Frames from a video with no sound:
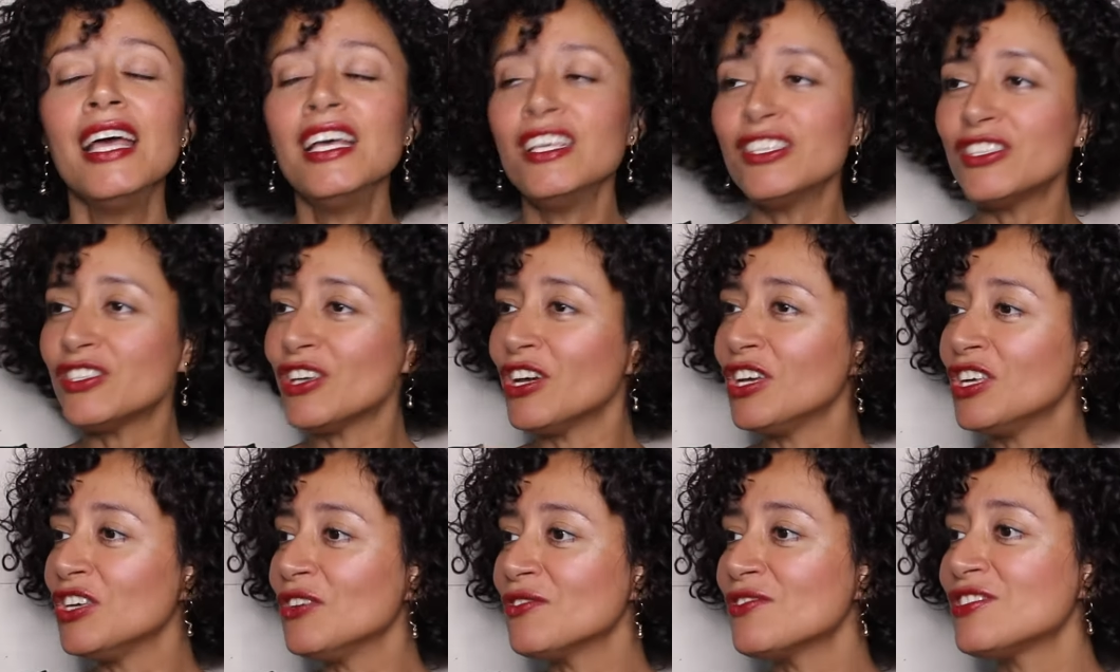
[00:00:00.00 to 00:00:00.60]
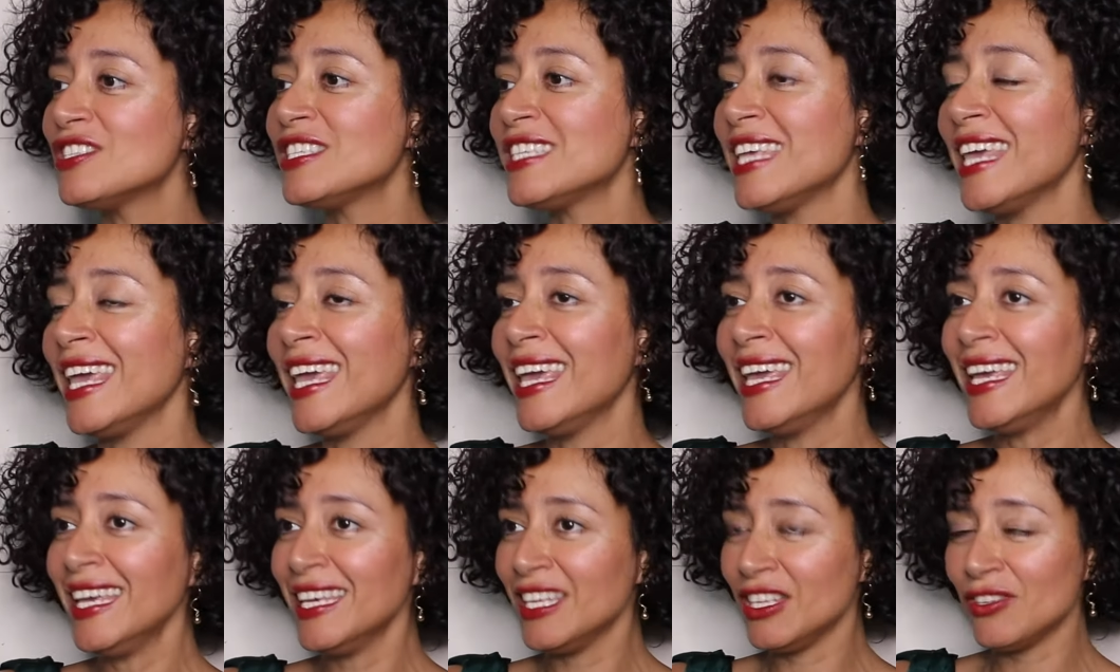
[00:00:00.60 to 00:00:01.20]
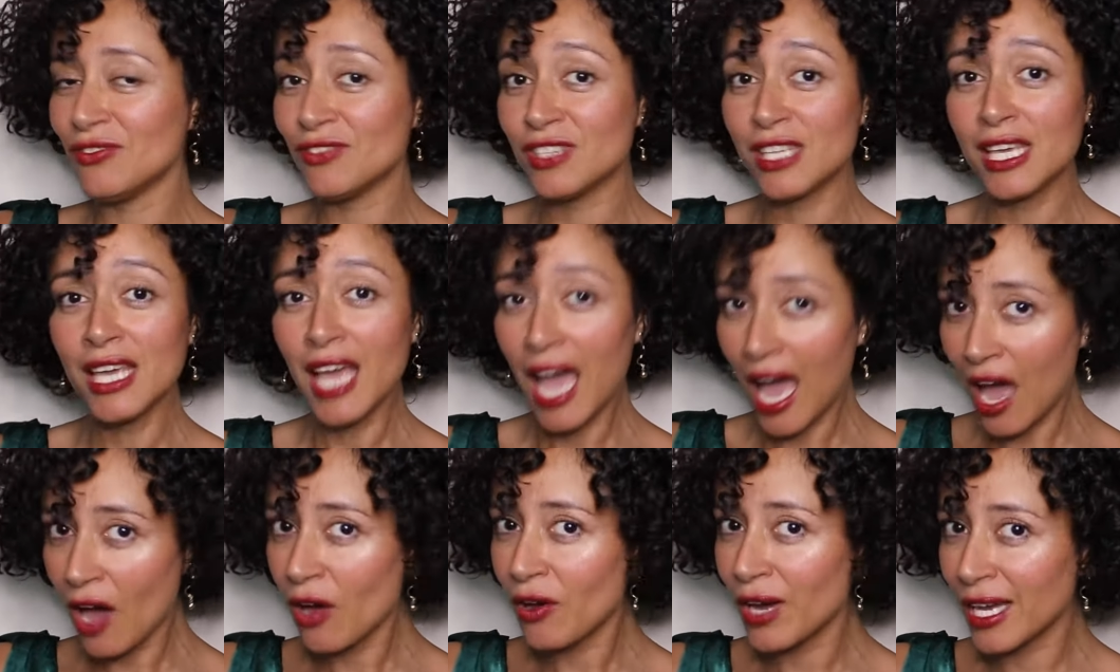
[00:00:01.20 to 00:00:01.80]
So you see, you see
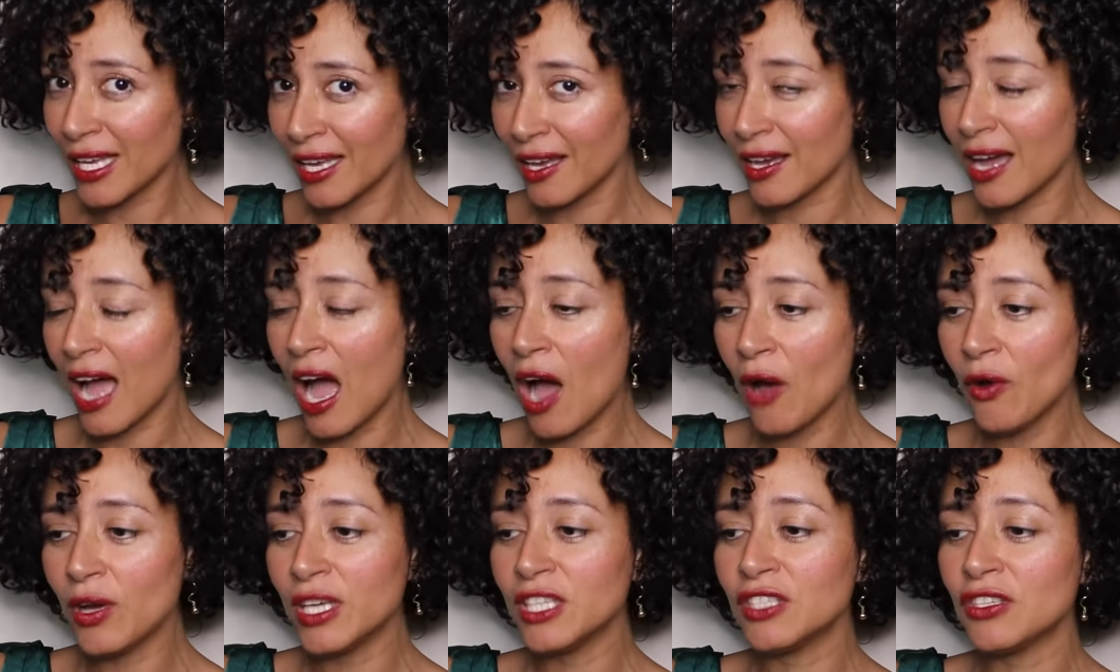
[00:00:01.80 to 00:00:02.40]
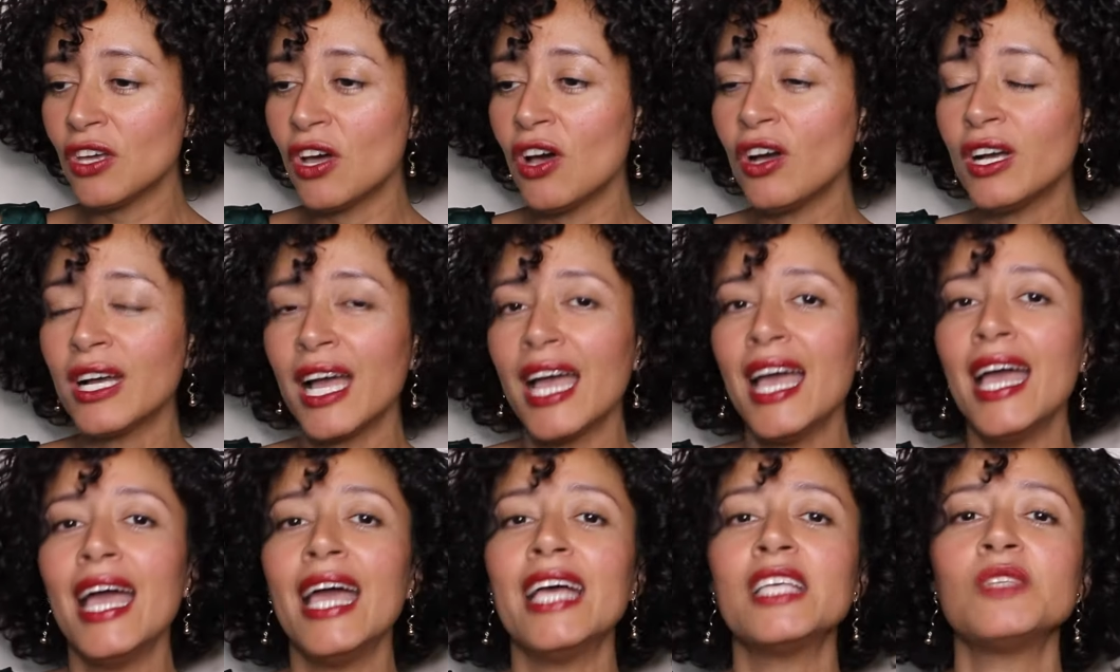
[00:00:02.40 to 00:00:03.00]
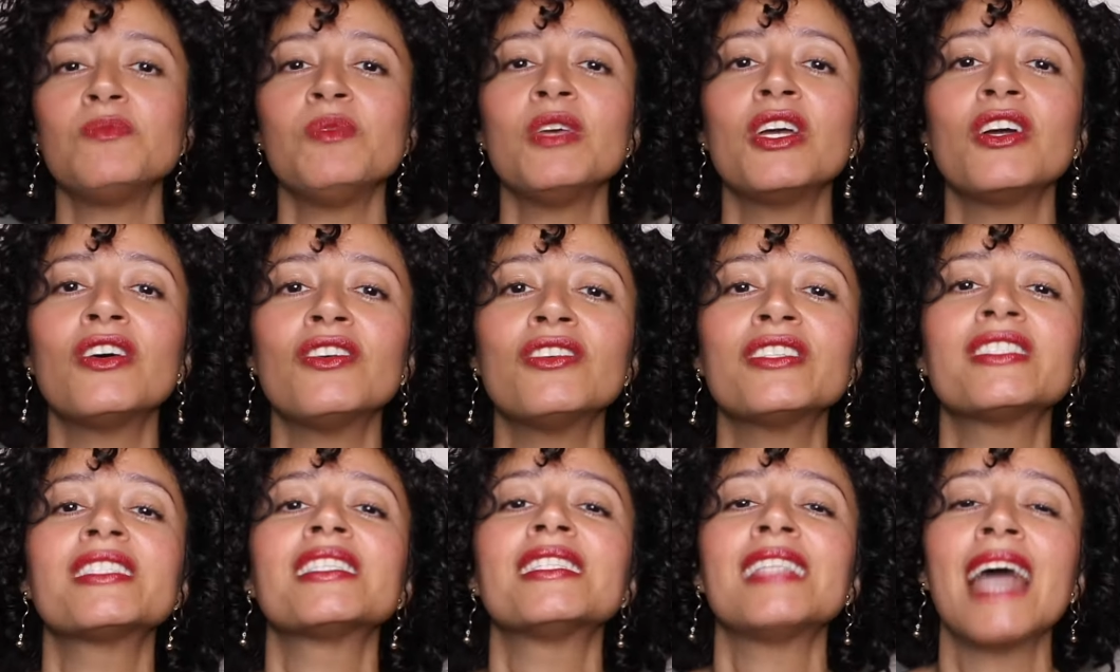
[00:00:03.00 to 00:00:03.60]
how I how I talk? It's
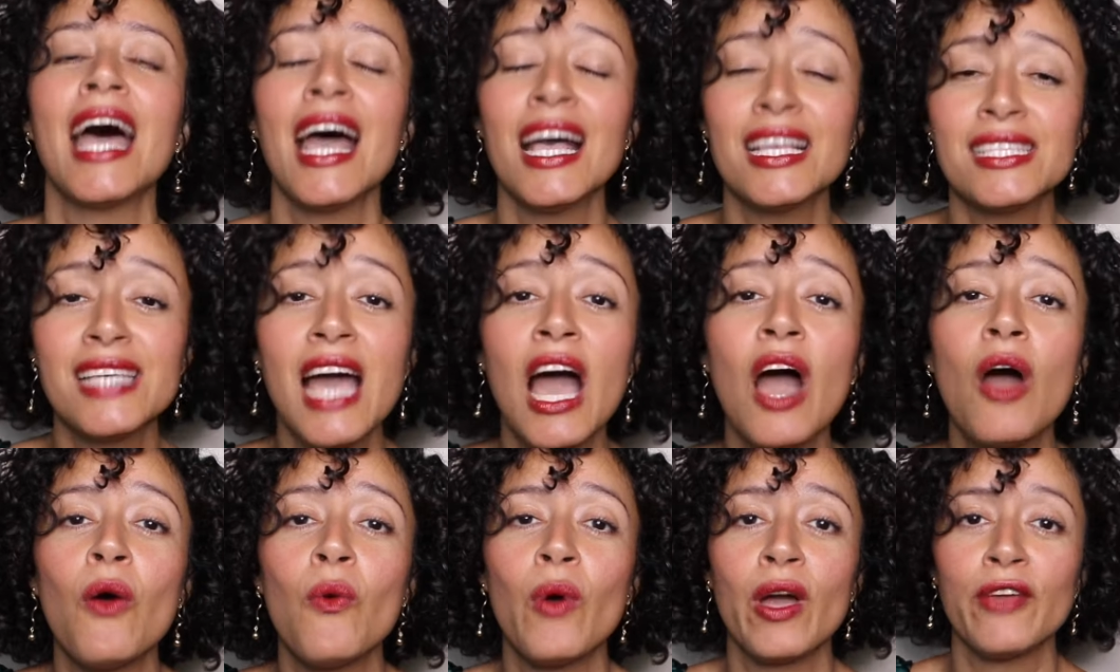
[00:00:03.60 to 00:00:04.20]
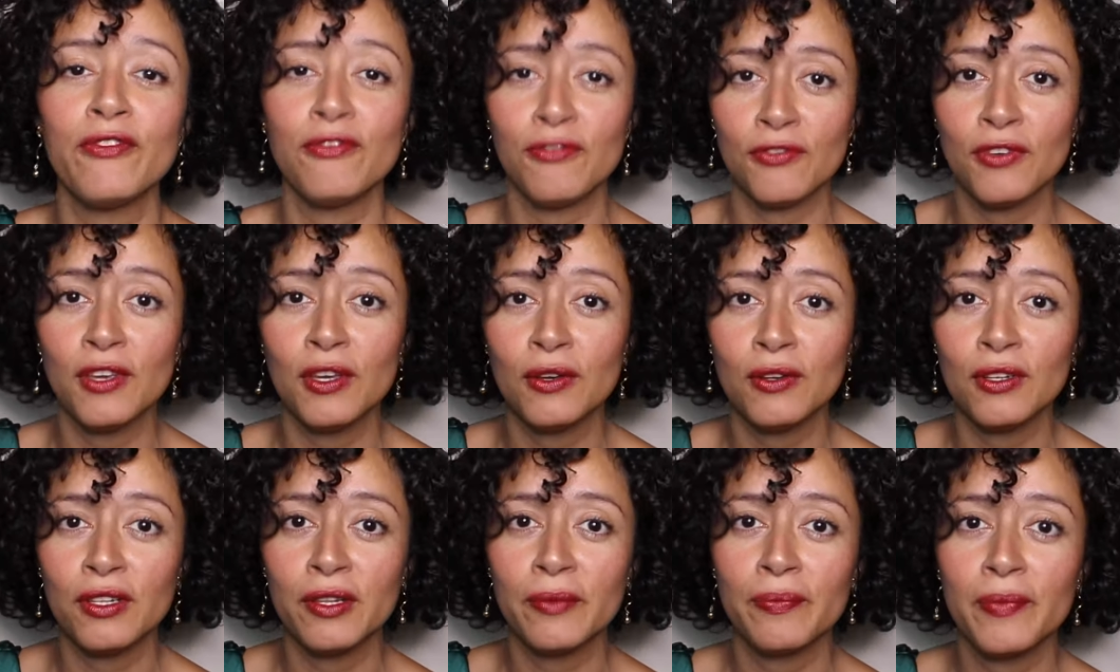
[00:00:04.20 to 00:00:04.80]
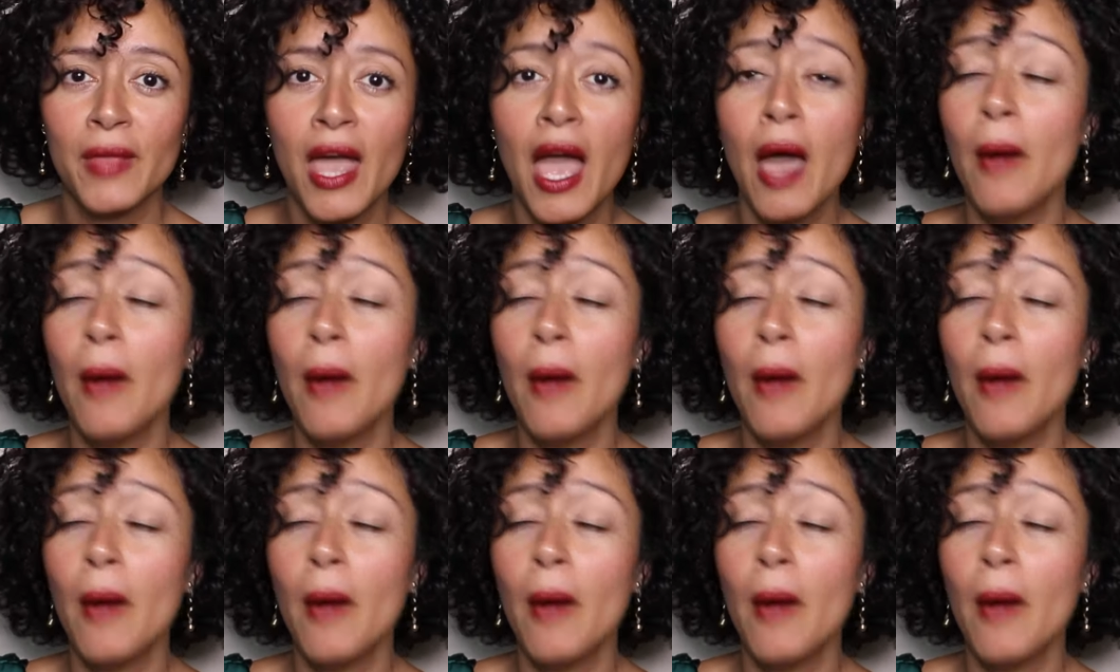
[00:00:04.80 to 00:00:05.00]
because that's how I feel.